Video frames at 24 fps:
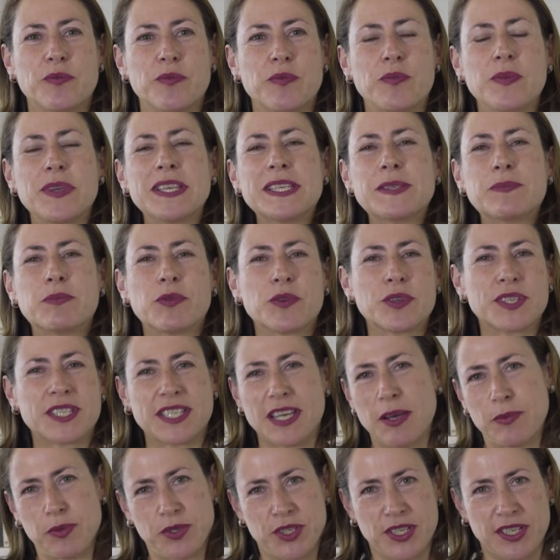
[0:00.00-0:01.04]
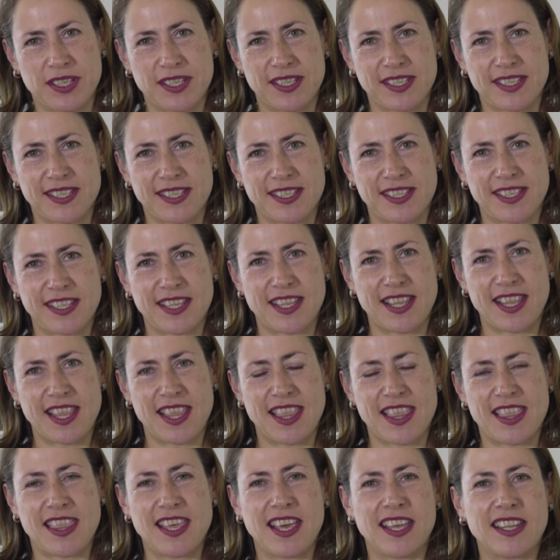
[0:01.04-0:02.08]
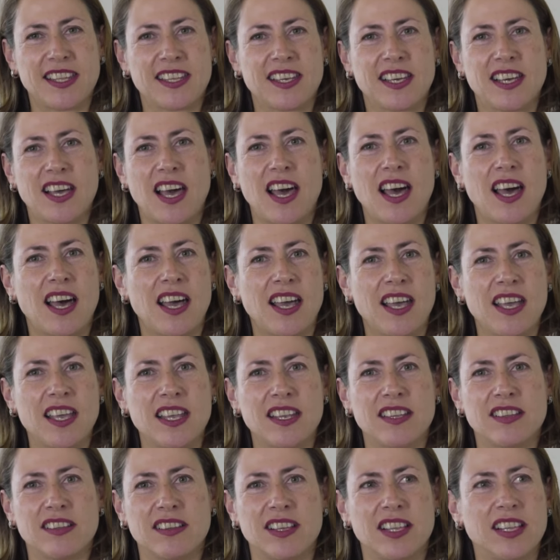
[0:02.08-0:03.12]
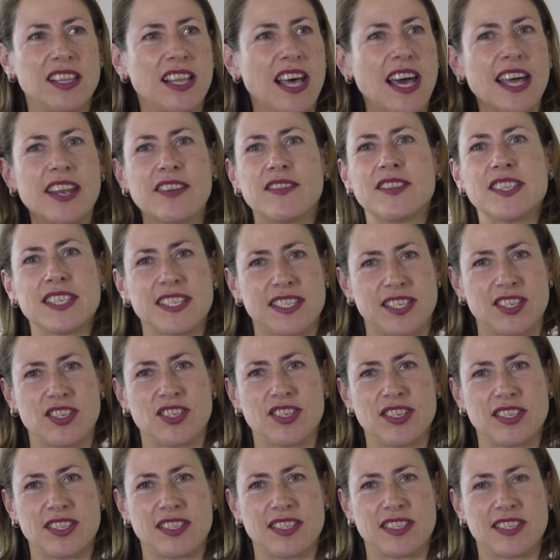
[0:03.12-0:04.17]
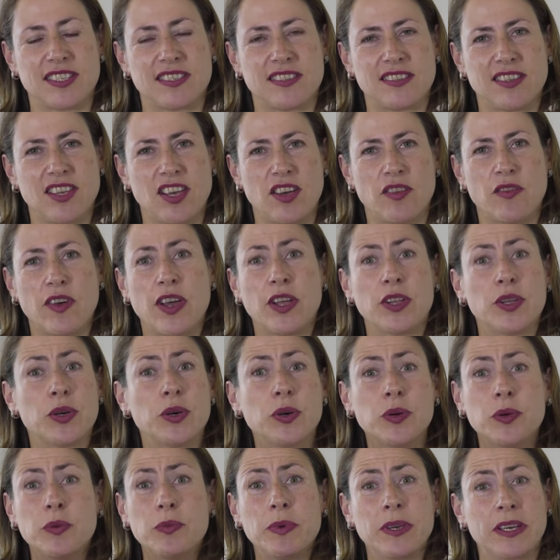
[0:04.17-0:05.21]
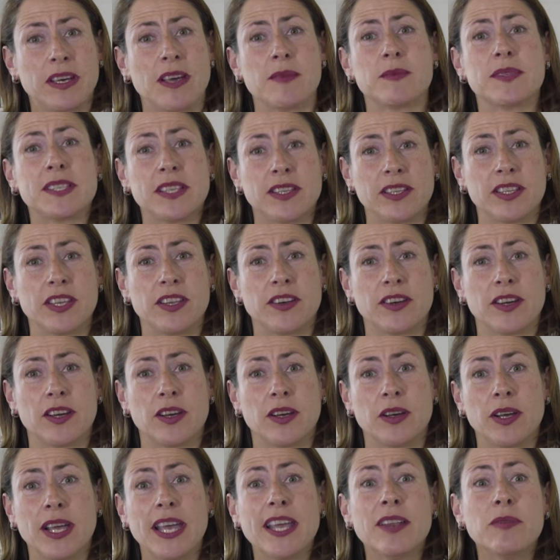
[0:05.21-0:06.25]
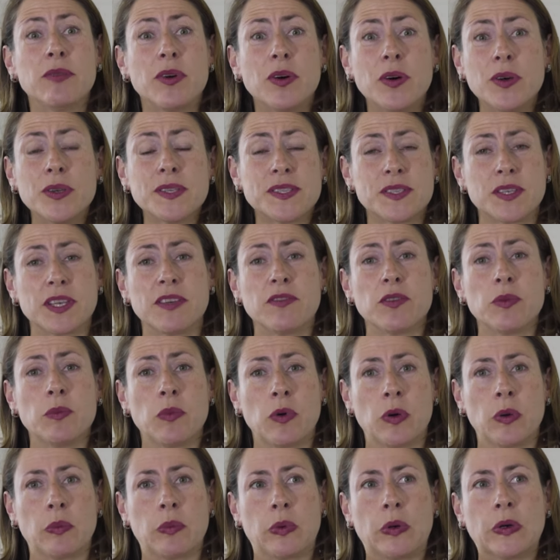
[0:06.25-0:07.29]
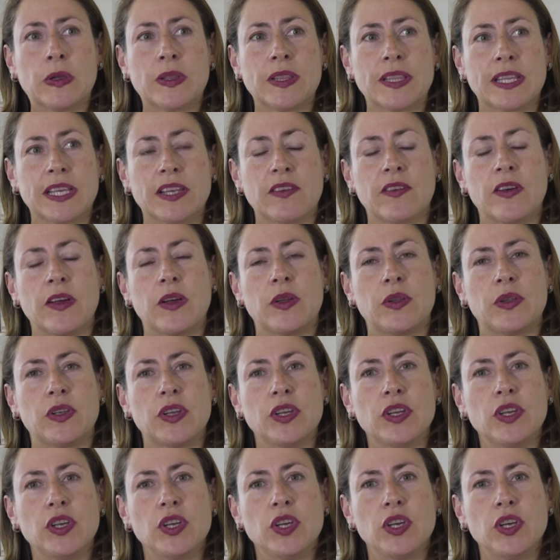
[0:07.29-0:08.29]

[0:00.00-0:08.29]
misperceptions that guide a lot of decisions around who becomes a leader, and also, even more importantly, around